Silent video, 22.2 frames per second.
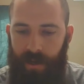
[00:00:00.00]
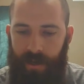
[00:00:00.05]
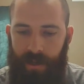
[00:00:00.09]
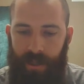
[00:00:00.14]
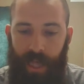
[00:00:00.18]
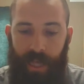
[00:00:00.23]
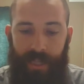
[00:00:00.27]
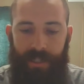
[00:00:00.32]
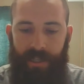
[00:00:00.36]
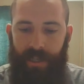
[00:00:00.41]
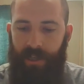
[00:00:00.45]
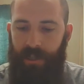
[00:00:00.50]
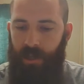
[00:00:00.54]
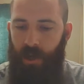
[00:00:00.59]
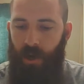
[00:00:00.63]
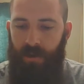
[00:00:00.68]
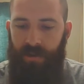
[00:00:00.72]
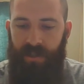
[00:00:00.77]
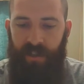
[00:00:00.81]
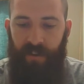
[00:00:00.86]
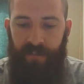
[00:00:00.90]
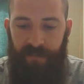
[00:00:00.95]
lesson is
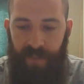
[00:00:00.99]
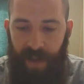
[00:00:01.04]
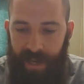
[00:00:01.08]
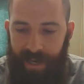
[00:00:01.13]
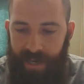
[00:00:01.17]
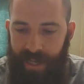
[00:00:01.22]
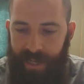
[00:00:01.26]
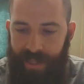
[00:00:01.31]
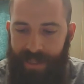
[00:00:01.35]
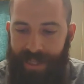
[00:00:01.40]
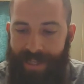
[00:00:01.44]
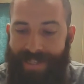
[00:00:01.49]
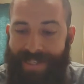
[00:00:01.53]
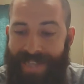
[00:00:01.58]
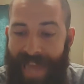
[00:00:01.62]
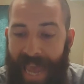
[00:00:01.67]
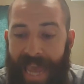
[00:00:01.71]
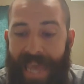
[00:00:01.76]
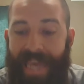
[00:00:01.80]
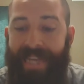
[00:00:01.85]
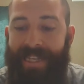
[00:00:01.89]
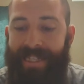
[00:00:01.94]
called Defending the
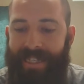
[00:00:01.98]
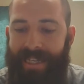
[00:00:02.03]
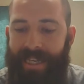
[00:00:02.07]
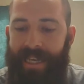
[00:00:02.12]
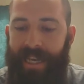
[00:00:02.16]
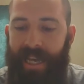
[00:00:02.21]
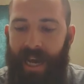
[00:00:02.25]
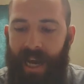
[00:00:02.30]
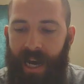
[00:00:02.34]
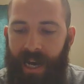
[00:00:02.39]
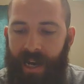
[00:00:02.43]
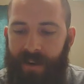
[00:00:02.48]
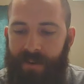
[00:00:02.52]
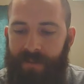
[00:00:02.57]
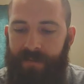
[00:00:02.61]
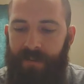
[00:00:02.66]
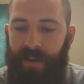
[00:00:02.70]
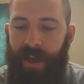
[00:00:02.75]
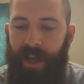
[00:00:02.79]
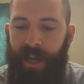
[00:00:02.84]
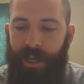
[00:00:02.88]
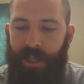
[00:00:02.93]
Deity
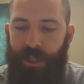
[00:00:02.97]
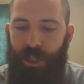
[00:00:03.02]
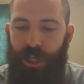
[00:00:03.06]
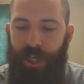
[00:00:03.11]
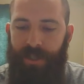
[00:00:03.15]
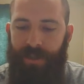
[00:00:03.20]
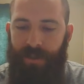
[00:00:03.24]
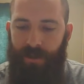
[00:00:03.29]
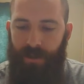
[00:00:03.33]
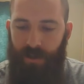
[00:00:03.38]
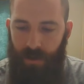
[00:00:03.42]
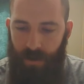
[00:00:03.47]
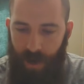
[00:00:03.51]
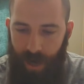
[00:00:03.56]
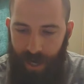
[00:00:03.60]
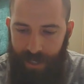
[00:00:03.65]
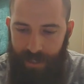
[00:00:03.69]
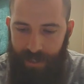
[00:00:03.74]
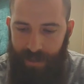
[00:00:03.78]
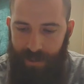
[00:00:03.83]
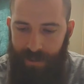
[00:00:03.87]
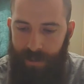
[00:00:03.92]
of Jesus
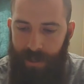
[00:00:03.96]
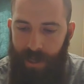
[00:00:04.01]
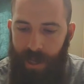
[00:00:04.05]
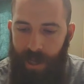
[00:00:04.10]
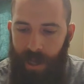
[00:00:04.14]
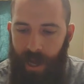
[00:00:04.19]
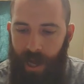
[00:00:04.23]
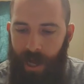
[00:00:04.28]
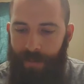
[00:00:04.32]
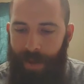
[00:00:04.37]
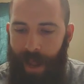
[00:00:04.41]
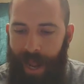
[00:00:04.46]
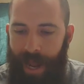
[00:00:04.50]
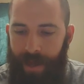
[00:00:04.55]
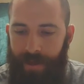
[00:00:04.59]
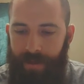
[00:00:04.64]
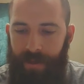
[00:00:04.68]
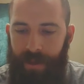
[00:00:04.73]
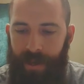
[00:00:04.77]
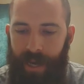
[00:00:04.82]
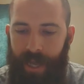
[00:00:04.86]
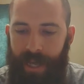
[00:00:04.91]
Christ,
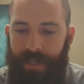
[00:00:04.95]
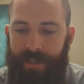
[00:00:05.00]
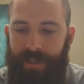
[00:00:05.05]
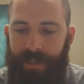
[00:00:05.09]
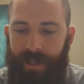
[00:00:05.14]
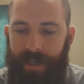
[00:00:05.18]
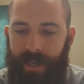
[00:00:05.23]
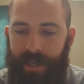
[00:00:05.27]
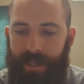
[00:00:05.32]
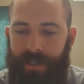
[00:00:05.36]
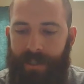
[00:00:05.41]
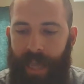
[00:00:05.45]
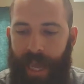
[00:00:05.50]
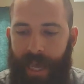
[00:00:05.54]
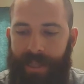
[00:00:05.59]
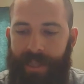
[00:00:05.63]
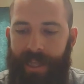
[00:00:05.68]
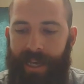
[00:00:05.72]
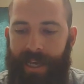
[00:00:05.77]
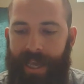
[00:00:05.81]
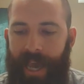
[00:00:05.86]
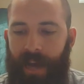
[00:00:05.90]
Athanasius,
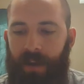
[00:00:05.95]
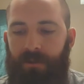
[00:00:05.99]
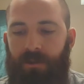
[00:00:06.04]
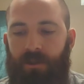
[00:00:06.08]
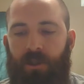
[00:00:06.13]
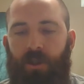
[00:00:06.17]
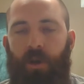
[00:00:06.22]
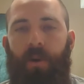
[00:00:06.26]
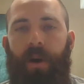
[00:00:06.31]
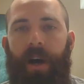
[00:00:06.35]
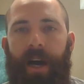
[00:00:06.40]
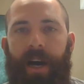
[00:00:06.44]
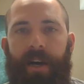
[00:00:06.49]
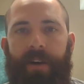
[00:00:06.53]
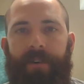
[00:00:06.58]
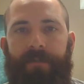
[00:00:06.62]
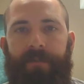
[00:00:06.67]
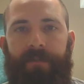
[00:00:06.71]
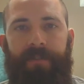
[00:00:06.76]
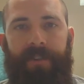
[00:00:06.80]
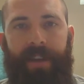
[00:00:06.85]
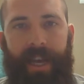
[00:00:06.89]
and the Council
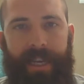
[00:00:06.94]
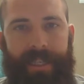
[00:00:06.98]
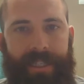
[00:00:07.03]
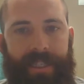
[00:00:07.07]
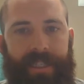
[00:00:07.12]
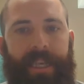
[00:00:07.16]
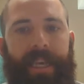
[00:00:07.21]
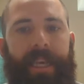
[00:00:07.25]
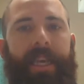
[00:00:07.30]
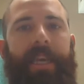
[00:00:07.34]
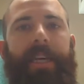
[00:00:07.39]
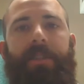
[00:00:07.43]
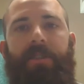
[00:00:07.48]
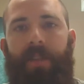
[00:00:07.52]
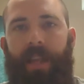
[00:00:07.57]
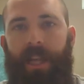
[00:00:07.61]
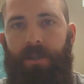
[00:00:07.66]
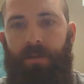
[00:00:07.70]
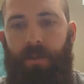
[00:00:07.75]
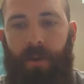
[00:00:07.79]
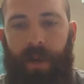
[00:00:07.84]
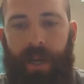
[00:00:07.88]
of Nicaea. So
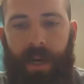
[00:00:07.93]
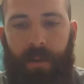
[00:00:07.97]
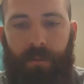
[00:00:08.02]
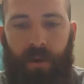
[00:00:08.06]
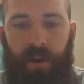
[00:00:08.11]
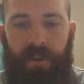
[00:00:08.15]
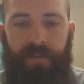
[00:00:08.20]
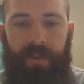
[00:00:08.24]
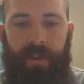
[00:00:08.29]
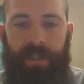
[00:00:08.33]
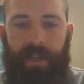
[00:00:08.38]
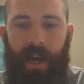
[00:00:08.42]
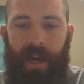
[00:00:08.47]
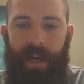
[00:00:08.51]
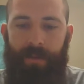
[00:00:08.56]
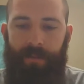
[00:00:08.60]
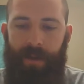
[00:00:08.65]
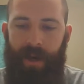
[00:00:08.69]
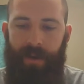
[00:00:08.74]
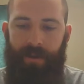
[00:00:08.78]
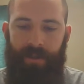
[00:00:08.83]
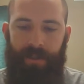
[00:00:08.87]
that's what we're going to briefly talk
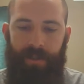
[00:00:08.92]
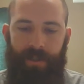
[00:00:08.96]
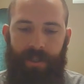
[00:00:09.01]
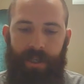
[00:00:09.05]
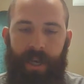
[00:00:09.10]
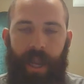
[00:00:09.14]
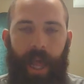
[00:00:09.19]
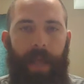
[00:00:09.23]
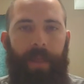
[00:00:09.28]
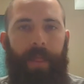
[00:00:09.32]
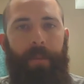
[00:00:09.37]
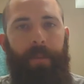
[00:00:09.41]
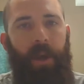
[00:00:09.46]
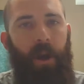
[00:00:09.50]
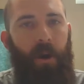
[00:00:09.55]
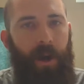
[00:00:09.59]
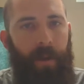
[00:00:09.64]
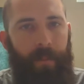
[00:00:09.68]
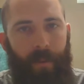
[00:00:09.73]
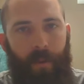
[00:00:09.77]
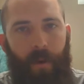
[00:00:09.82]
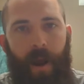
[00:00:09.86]
about today. Let me go
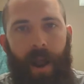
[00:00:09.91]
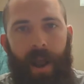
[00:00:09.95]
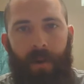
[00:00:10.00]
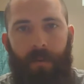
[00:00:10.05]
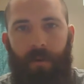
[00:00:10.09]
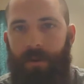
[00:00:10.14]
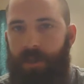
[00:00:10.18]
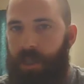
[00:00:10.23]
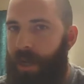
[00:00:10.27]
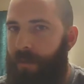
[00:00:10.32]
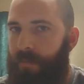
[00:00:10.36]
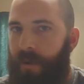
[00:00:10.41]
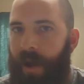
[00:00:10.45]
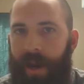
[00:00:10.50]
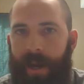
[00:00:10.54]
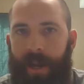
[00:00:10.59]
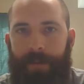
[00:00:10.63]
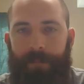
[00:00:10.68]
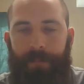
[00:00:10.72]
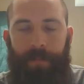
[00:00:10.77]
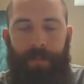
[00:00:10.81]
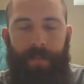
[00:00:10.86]
ahead and pray, and we'll jump right
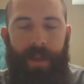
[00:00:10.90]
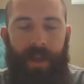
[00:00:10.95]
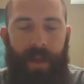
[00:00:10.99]
in.